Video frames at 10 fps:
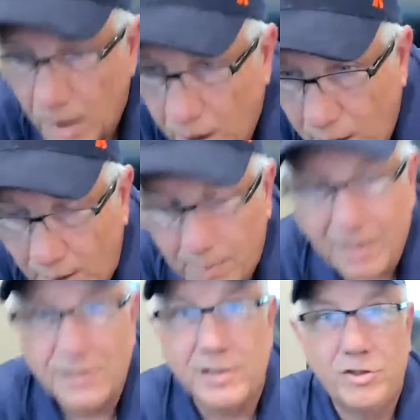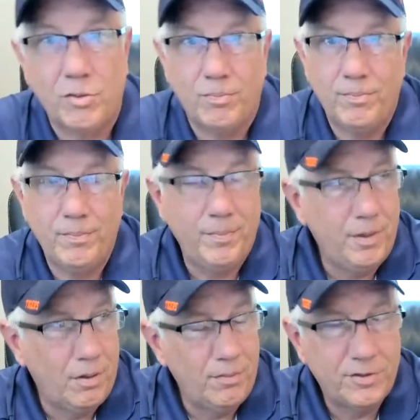Unless it's your
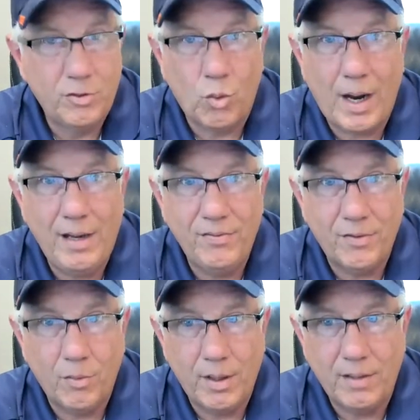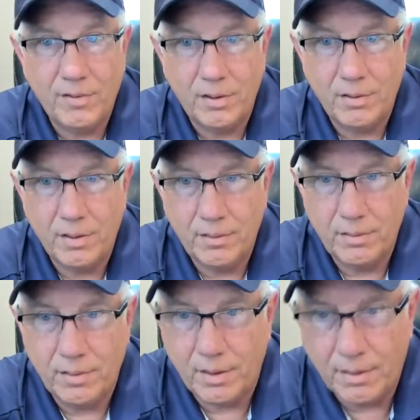wife or whatever,
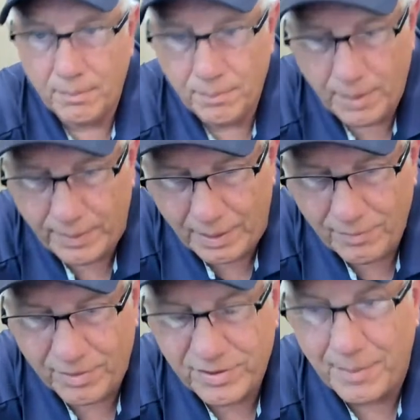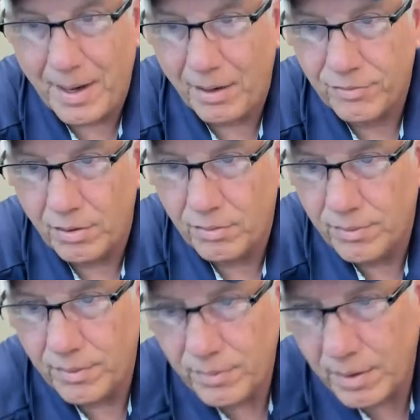and they live in the same
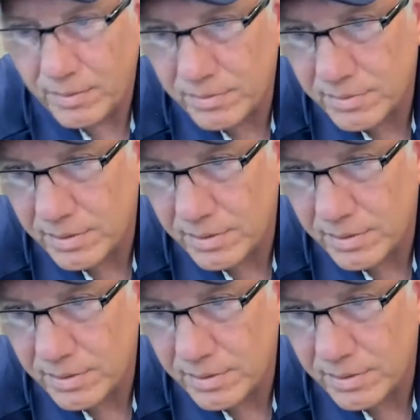household, that's a